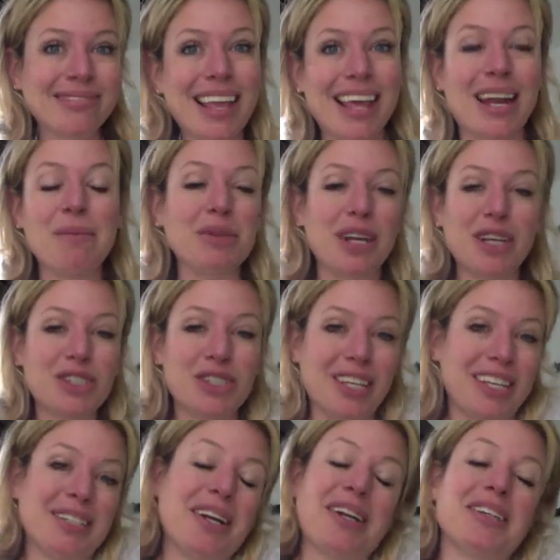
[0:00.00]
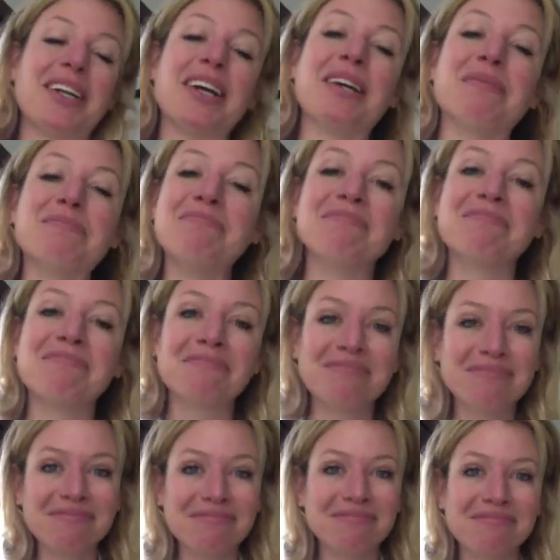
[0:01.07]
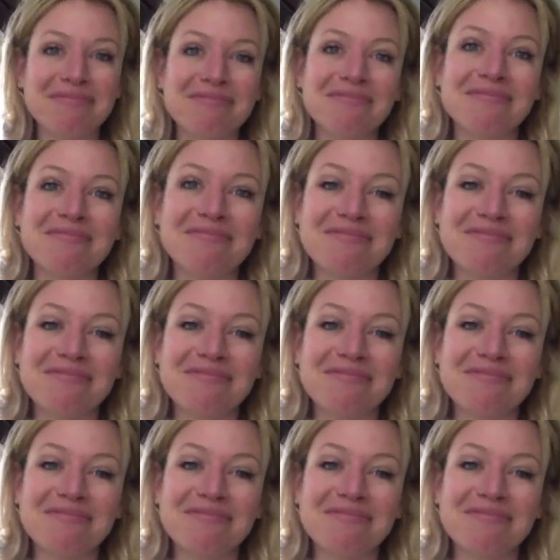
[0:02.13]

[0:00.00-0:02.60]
And I blushed the entire time.